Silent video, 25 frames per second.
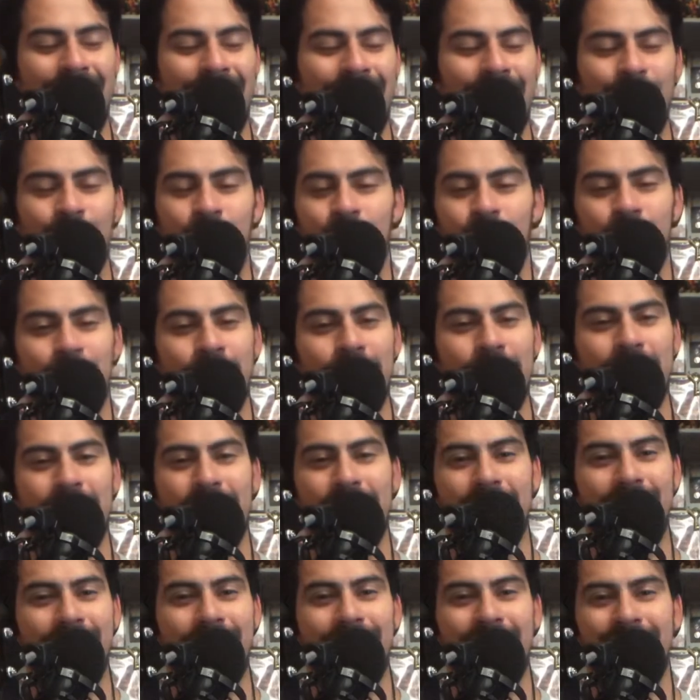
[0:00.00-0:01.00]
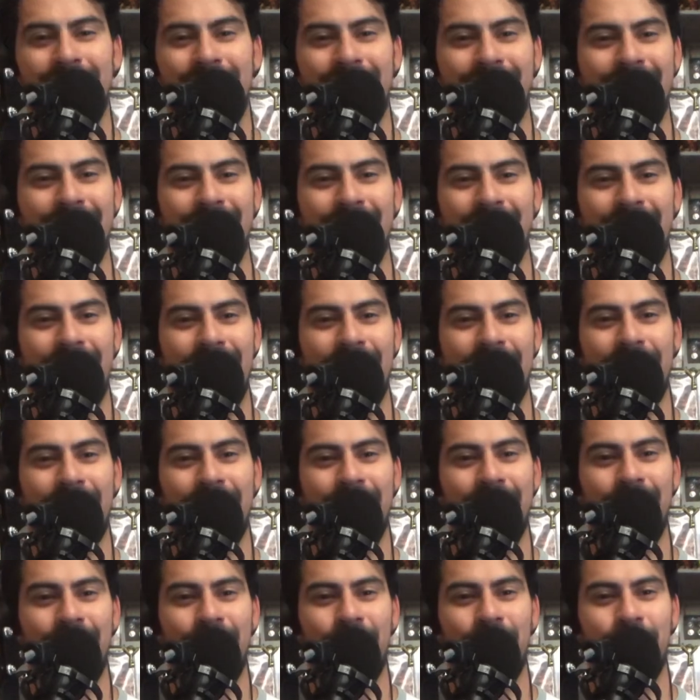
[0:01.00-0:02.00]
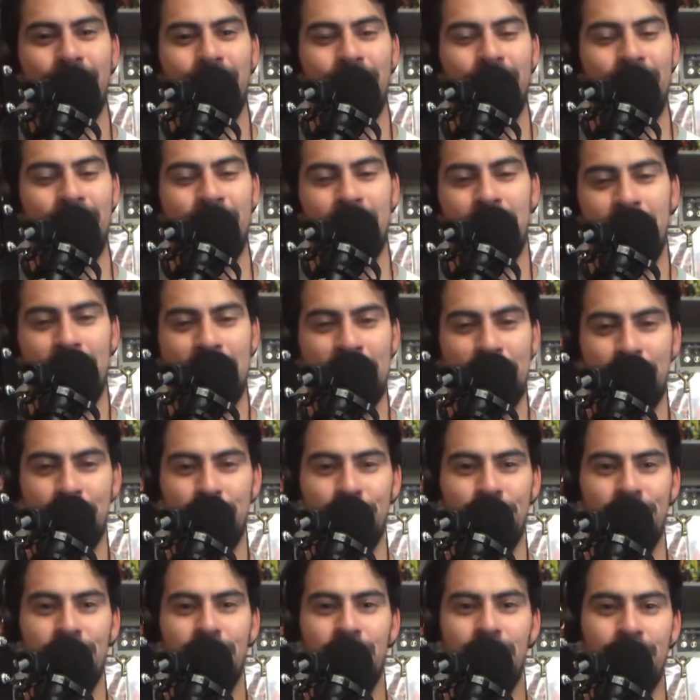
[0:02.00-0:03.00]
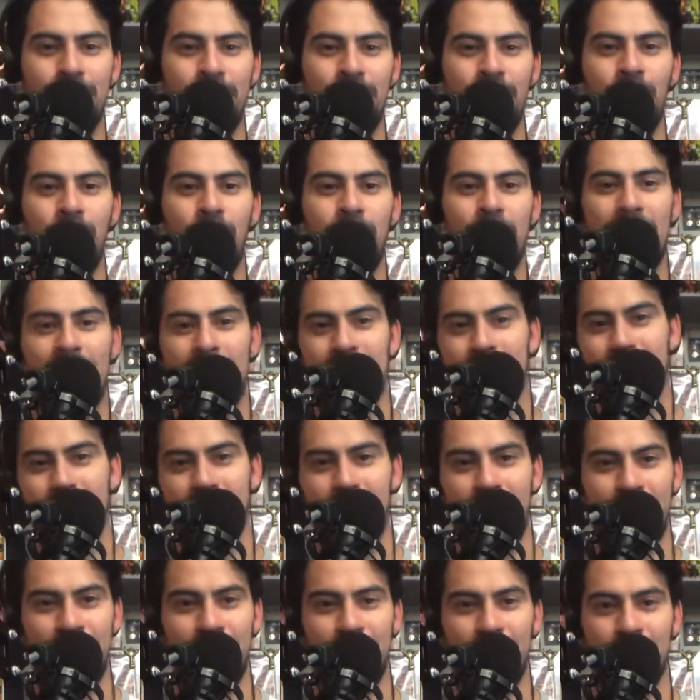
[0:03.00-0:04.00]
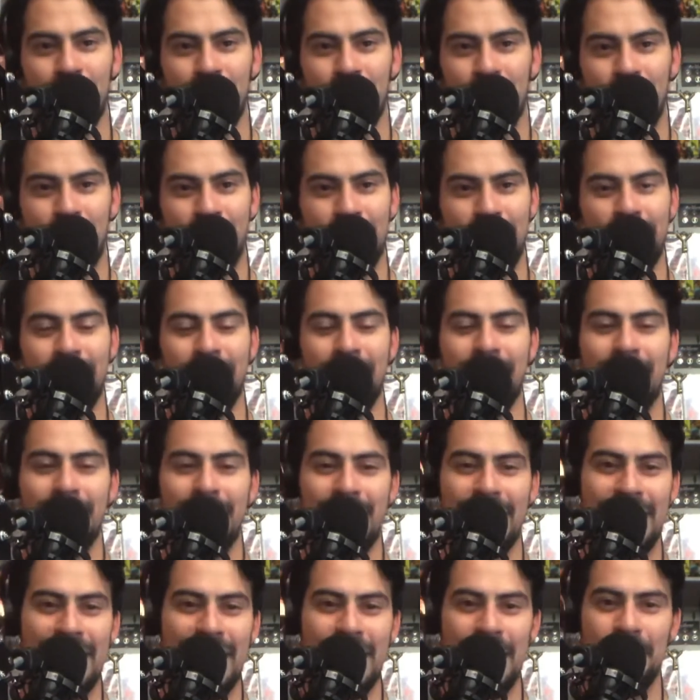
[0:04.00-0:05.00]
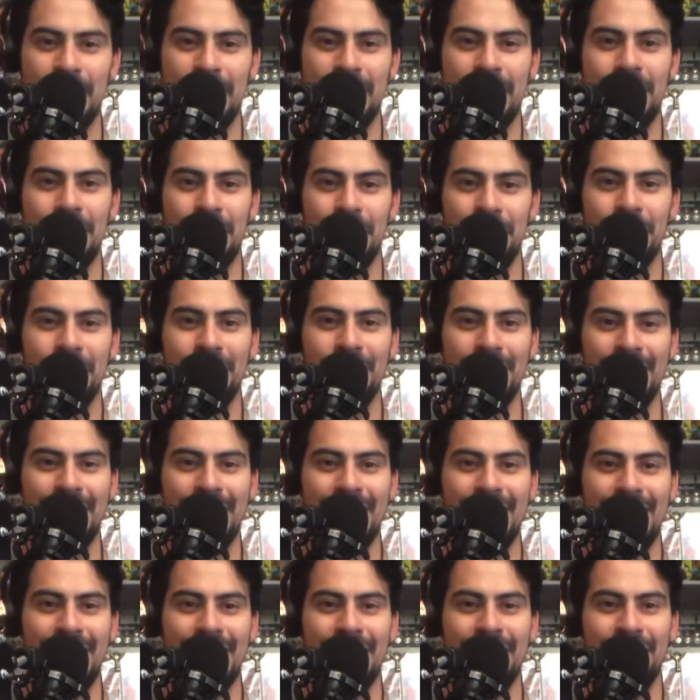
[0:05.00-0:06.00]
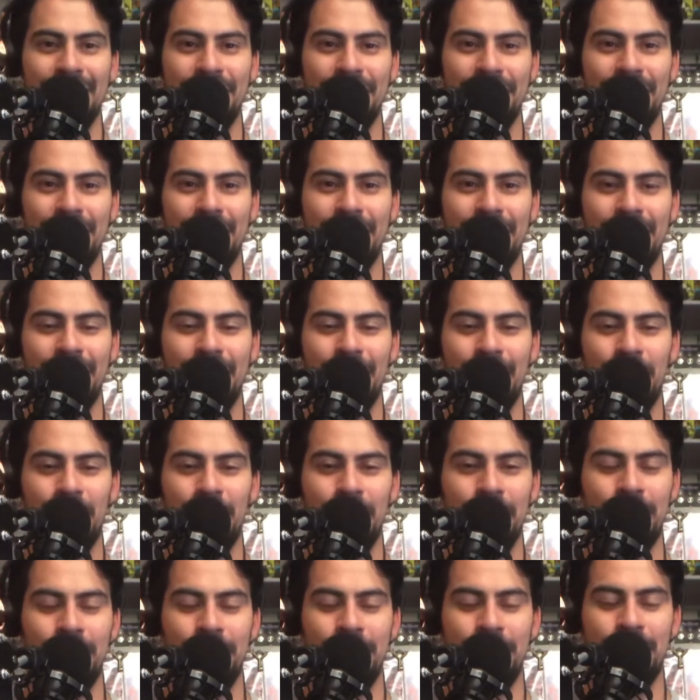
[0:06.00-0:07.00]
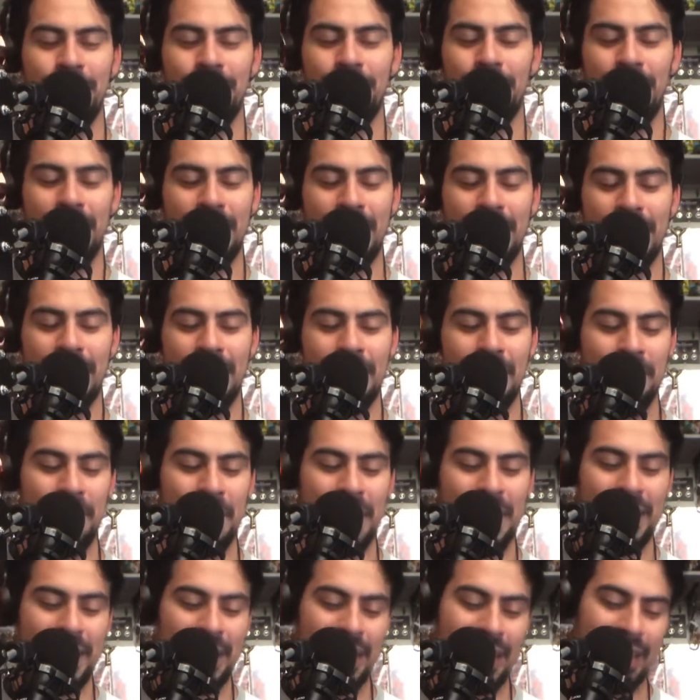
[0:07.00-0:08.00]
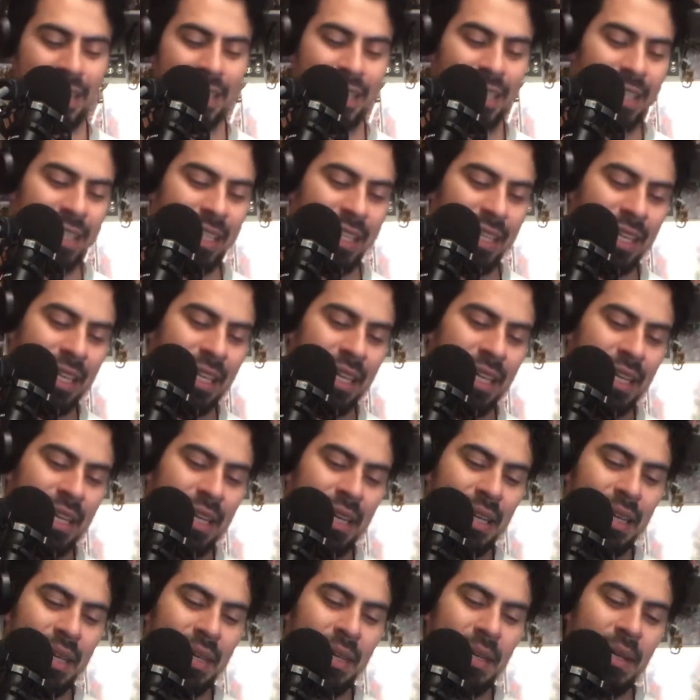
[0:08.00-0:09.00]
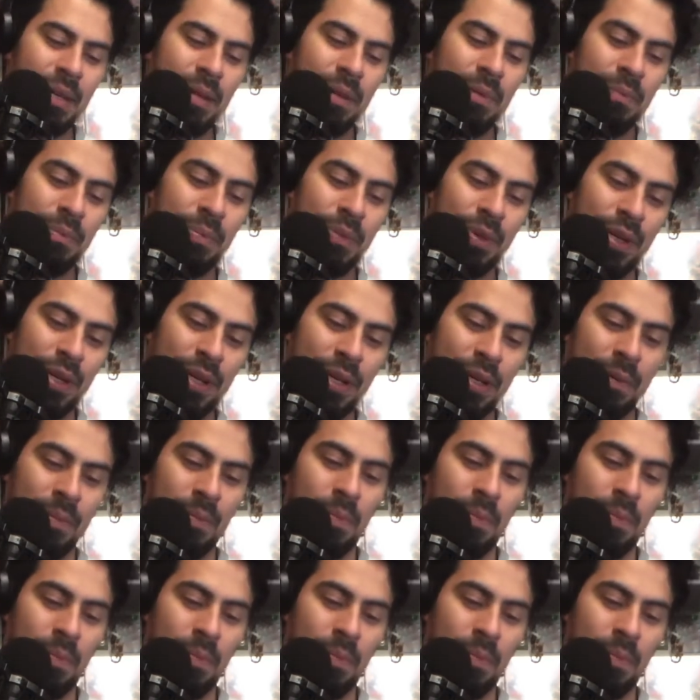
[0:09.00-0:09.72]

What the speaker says: no one like it makes you go back to that first movie and you're just like, damn, this dude really did so freaking amazing. But